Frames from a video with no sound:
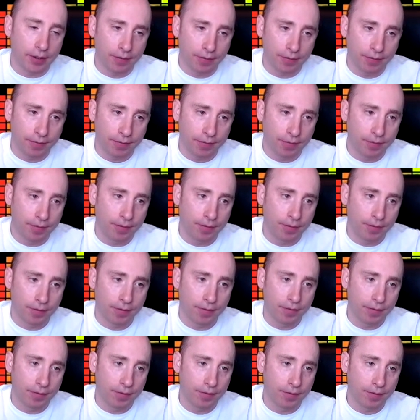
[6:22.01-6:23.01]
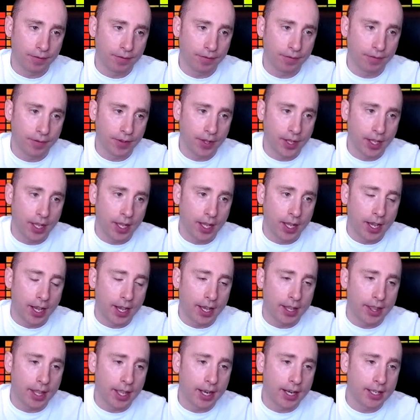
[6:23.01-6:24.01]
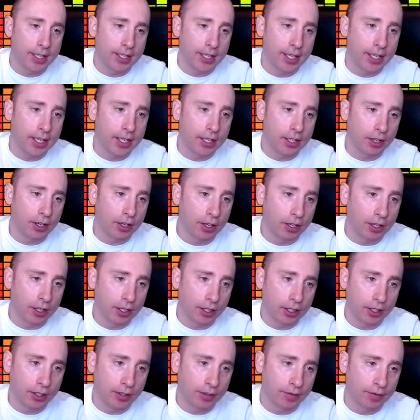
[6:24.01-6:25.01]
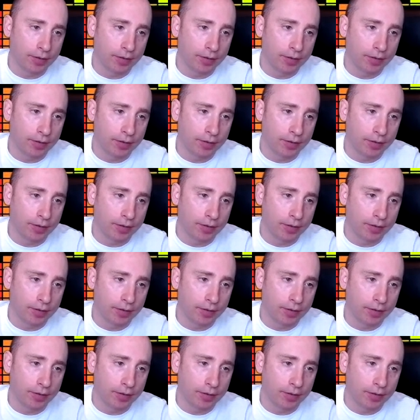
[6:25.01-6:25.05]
and then a D chord,